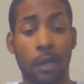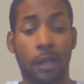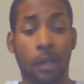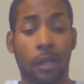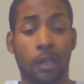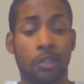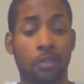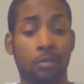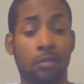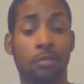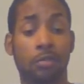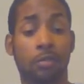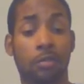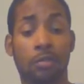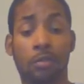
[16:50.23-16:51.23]
because you
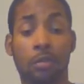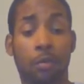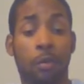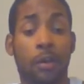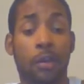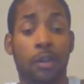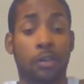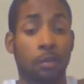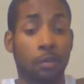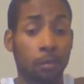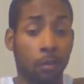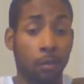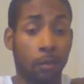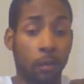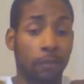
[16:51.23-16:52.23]
don't want
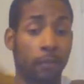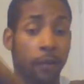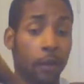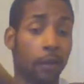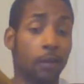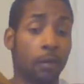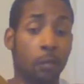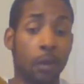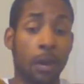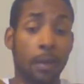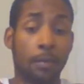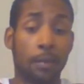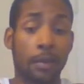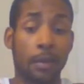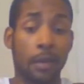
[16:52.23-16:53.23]
to fire your
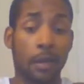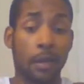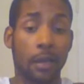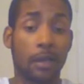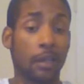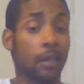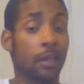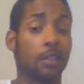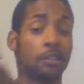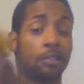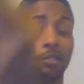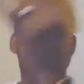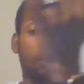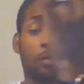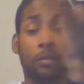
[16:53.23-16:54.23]
weapon and then next thing you
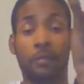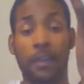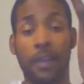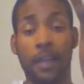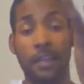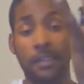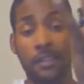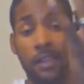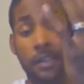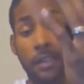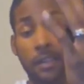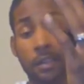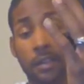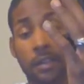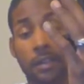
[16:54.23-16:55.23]
know it flies out of
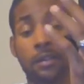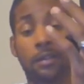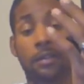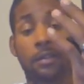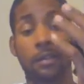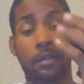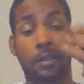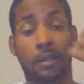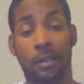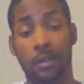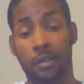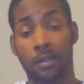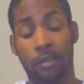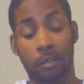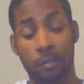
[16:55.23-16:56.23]
your hand.
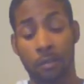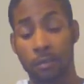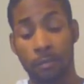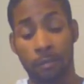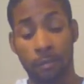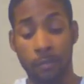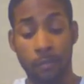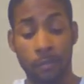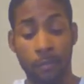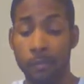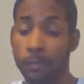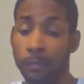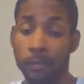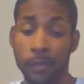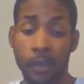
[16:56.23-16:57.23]
So
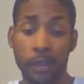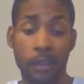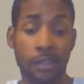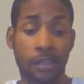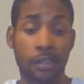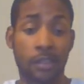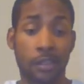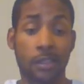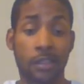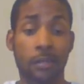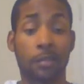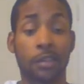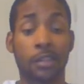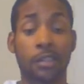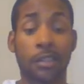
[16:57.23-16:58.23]
it's a
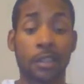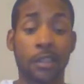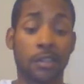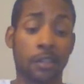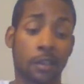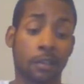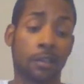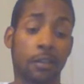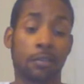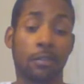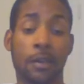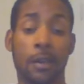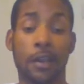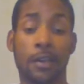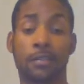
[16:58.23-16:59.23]
bunch of things out there you
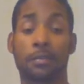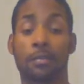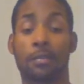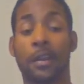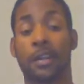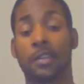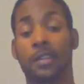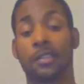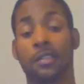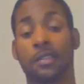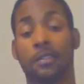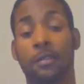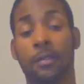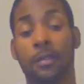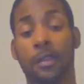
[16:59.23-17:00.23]
guys can practice.
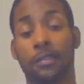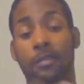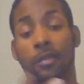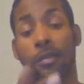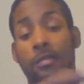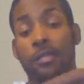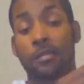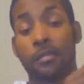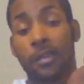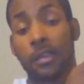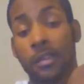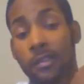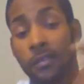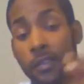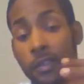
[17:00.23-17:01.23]
So that's why I'm just making
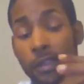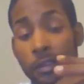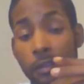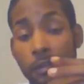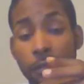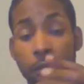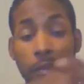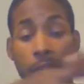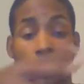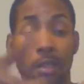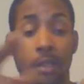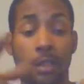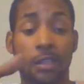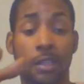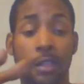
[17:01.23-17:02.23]
this video
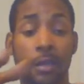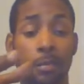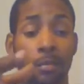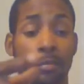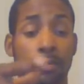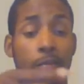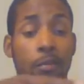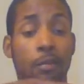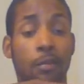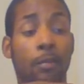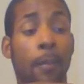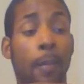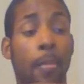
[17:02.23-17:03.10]
to let people know